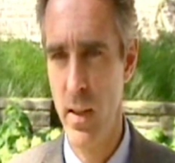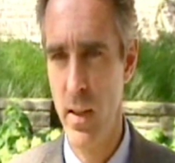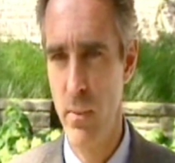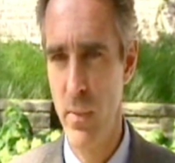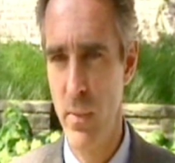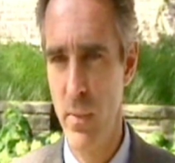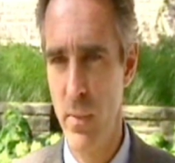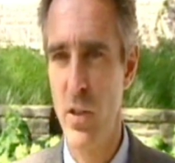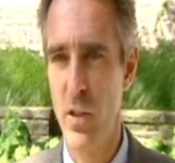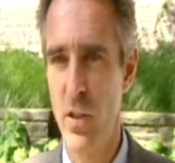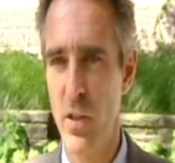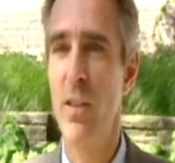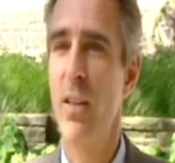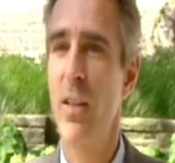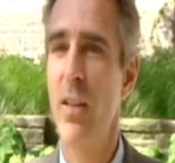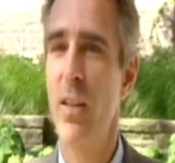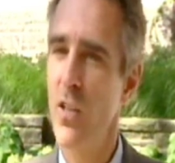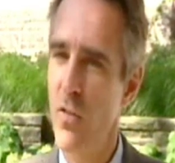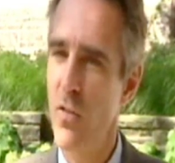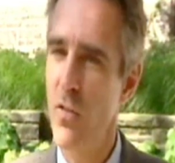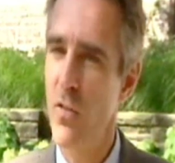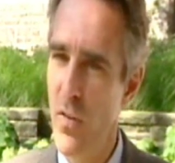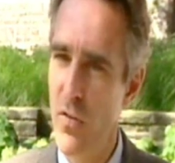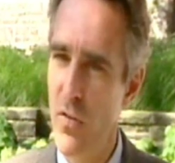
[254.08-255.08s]
because it
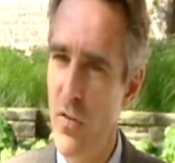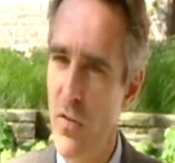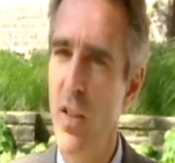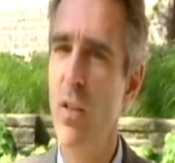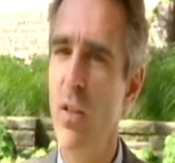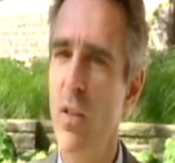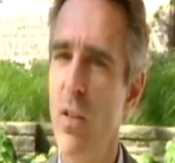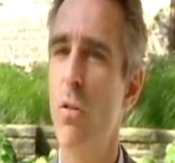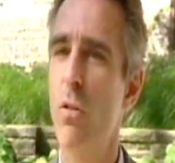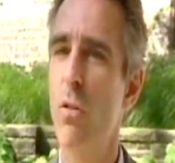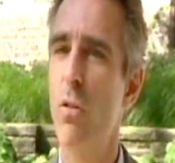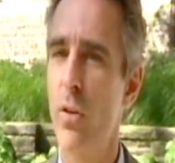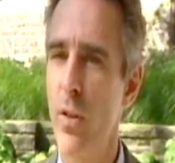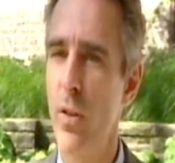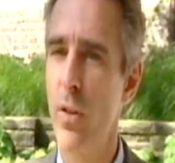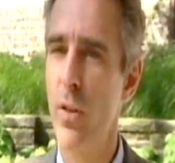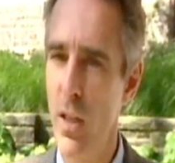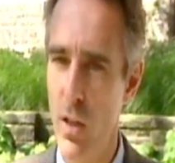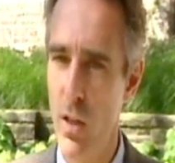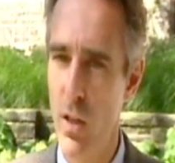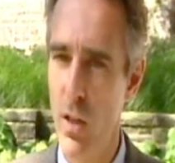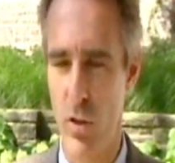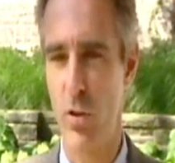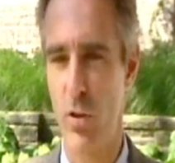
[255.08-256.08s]
takes 15 to
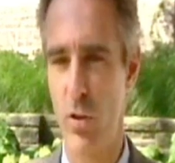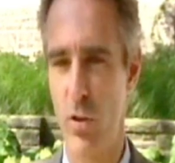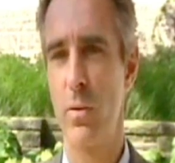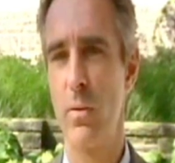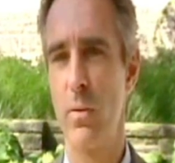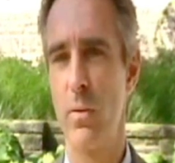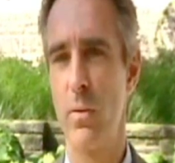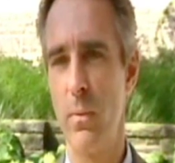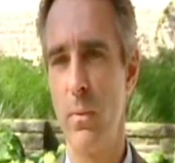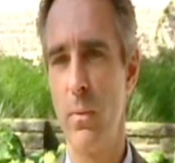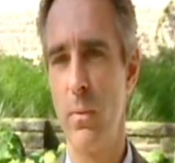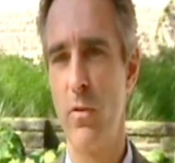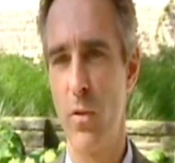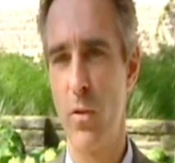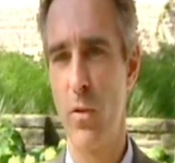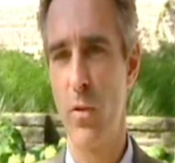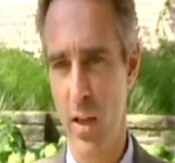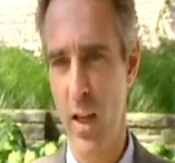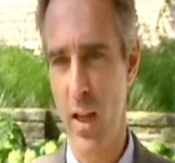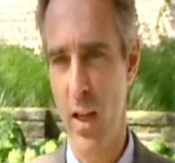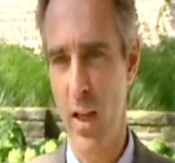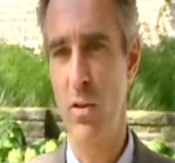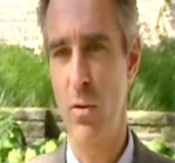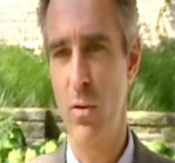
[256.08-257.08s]
30 years
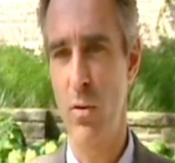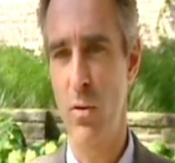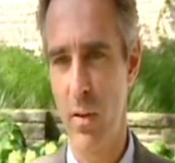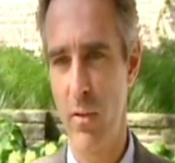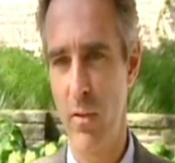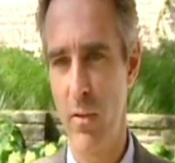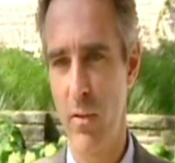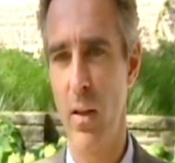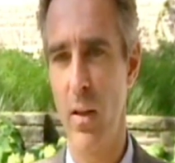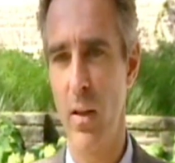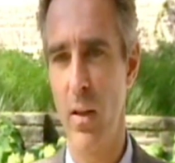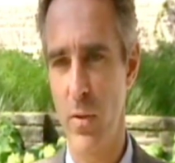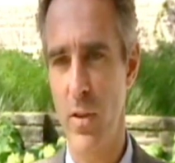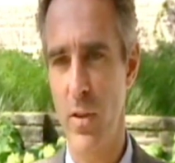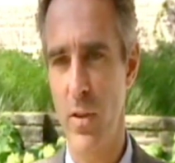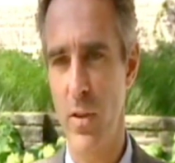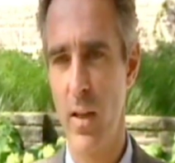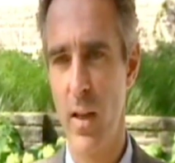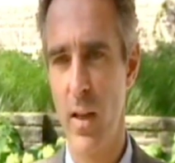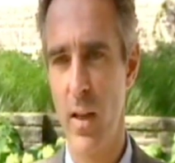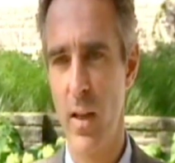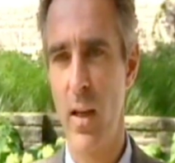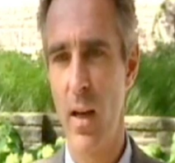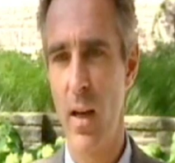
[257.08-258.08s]
before cancer develops
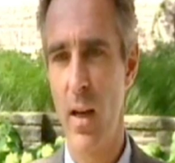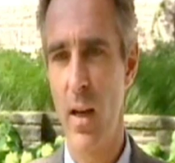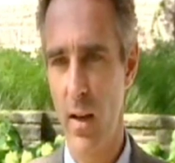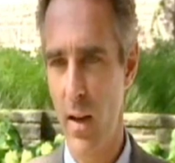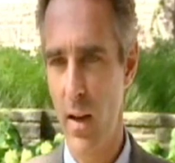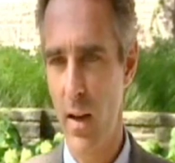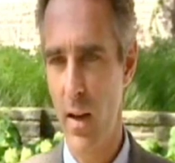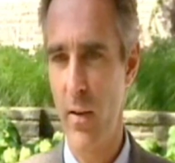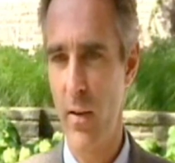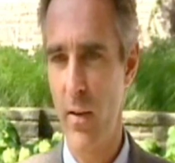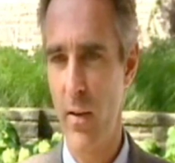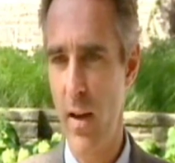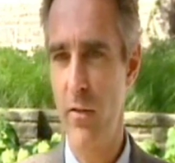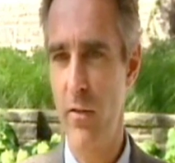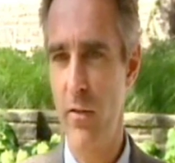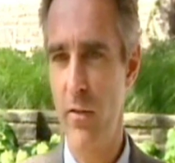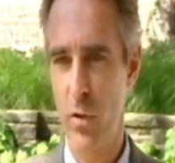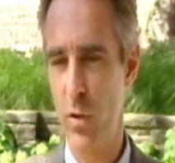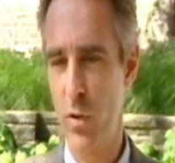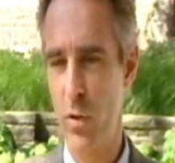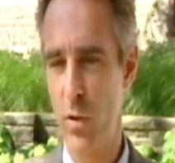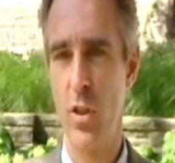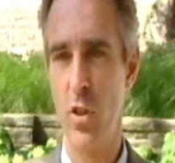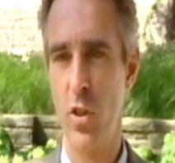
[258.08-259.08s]

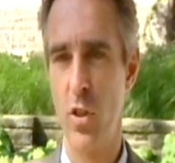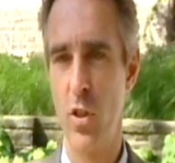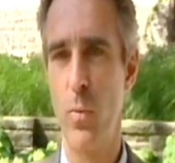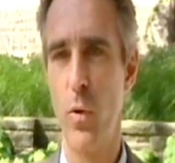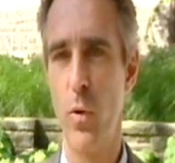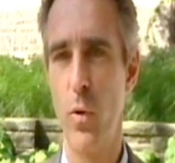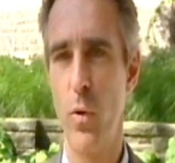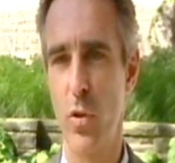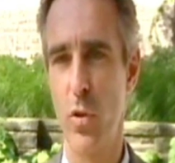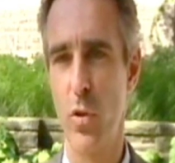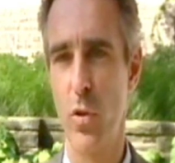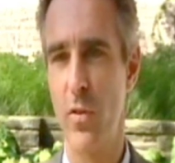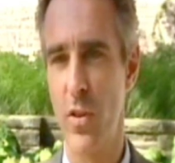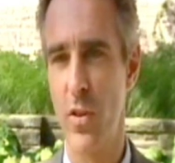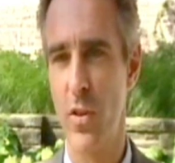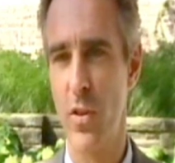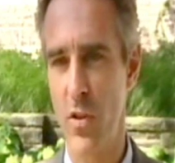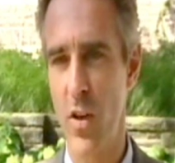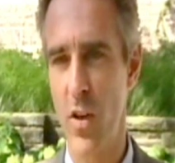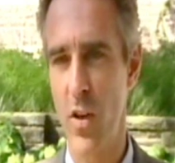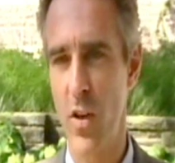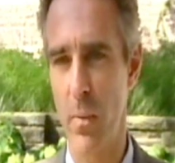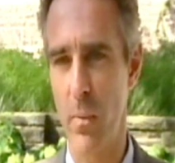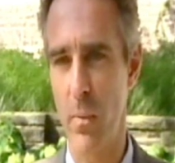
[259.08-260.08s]
after an exposure of
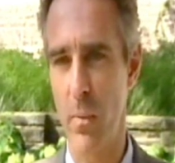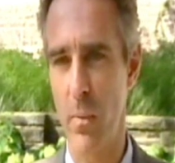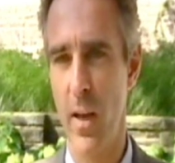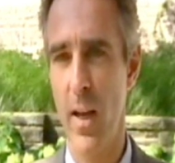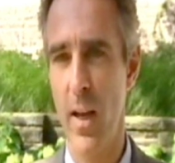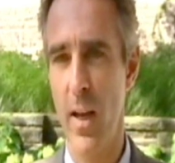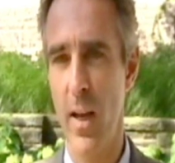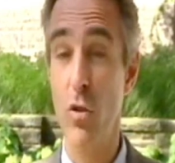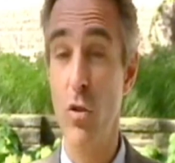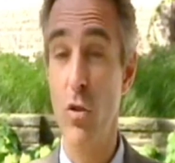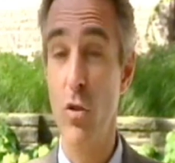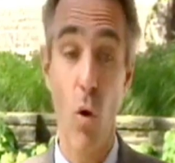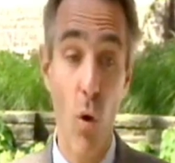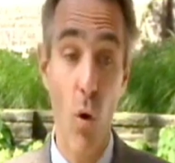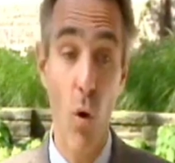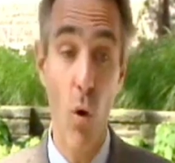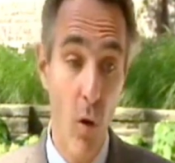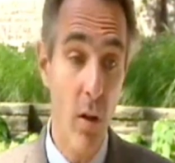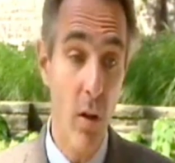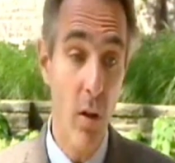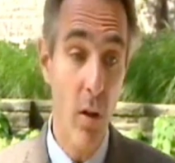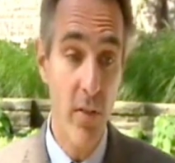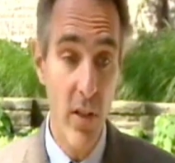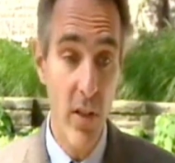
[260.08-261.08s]
this type. So
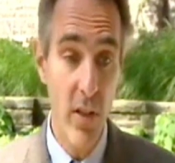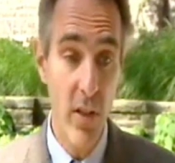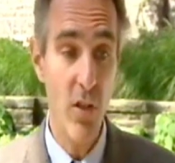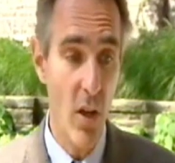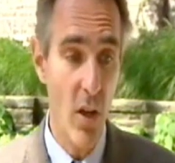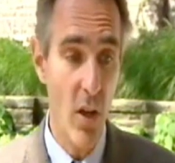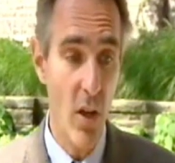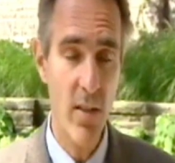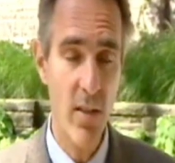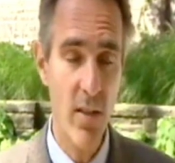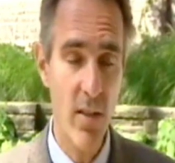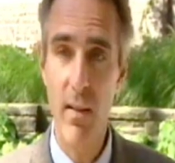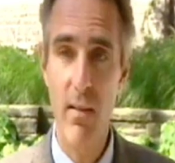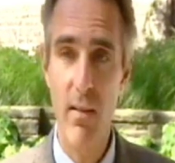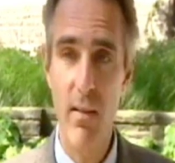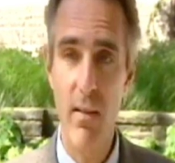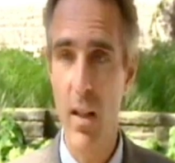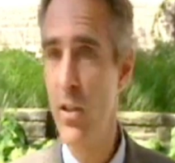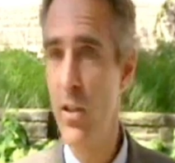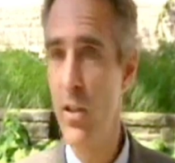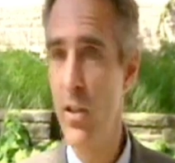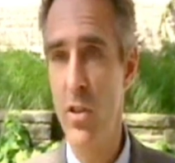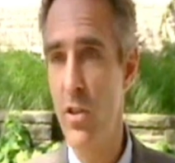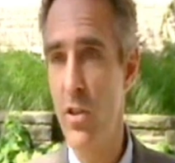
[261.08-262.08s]
all of these studies that
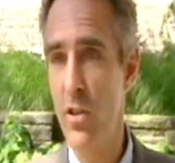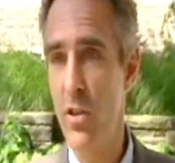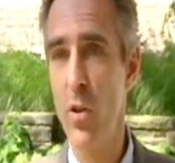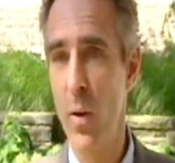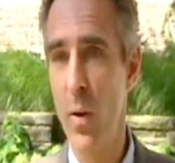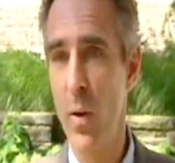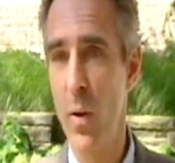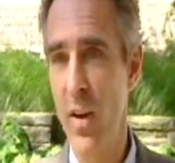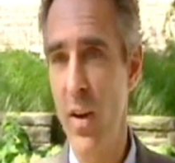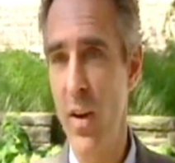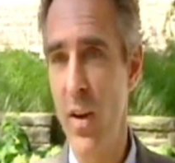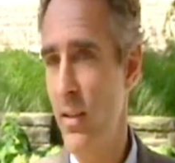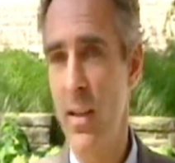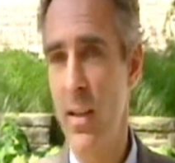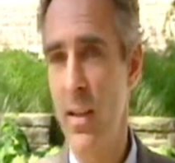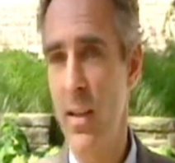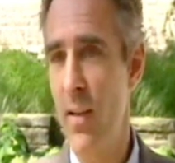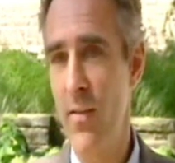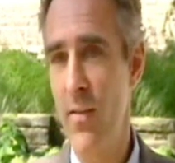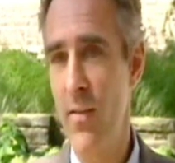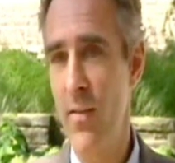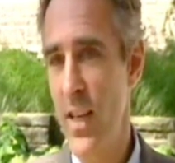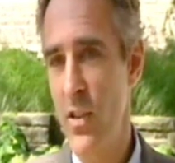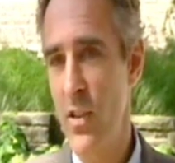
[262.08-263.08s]
tell us there's no effect that
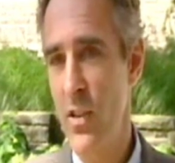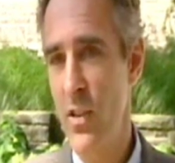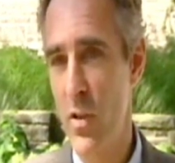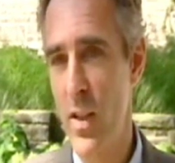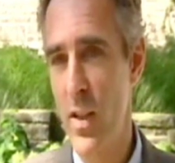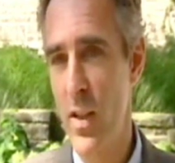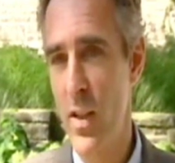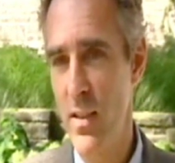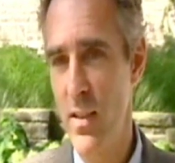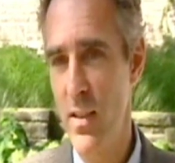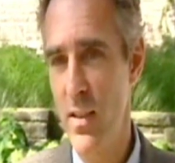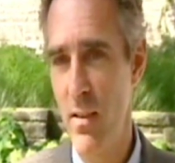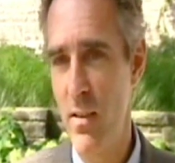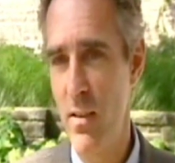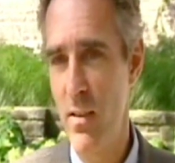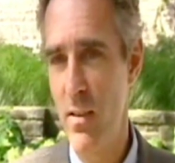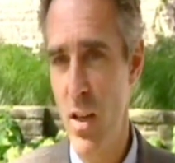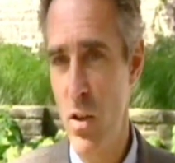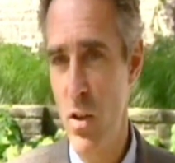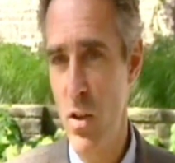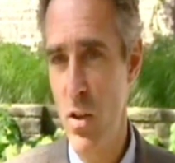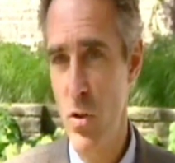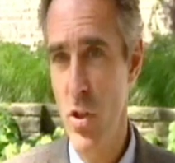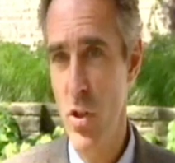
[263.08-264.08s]
have lasted less than
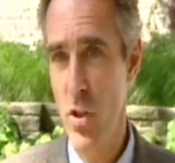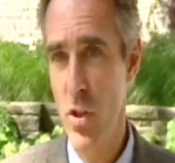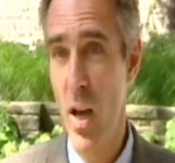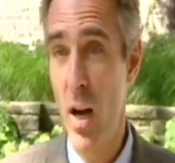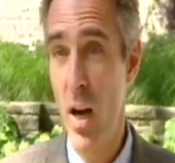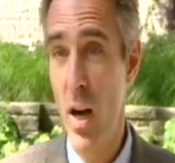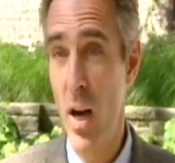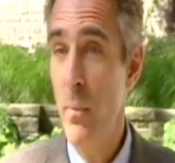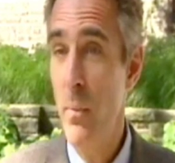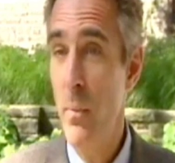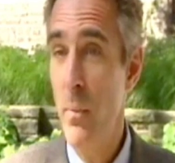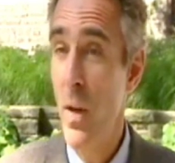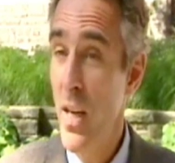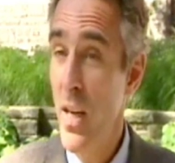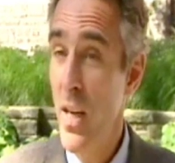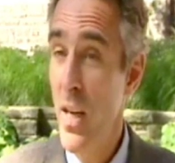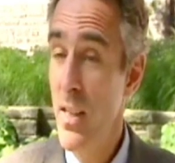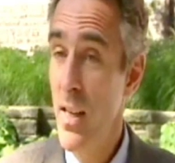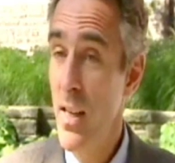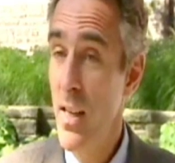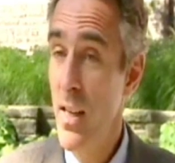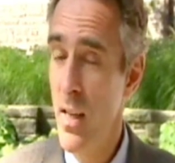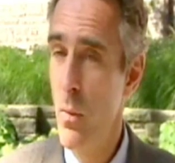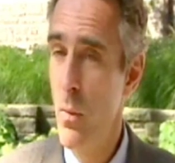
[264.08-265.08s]
10 years are
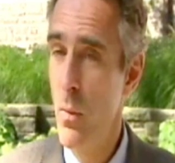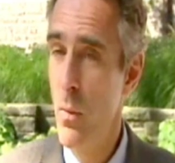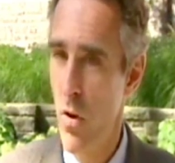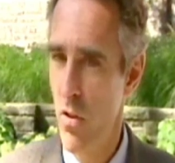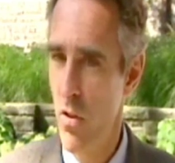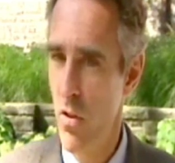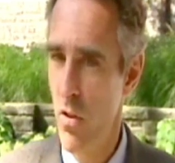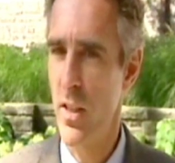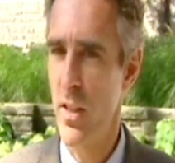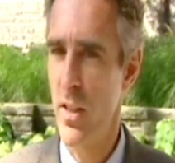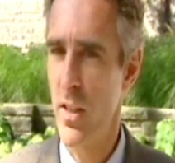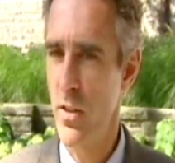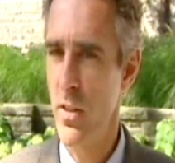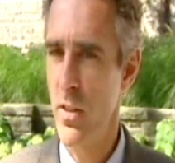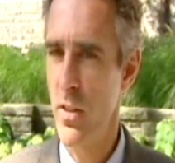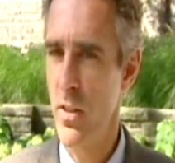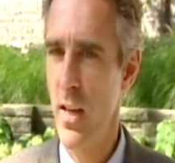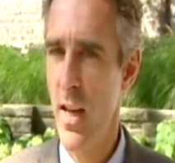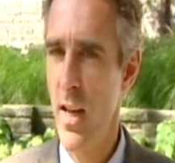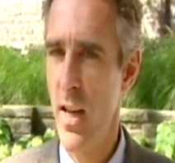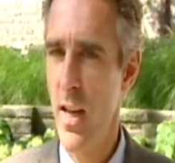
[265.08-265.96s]
basically worthless.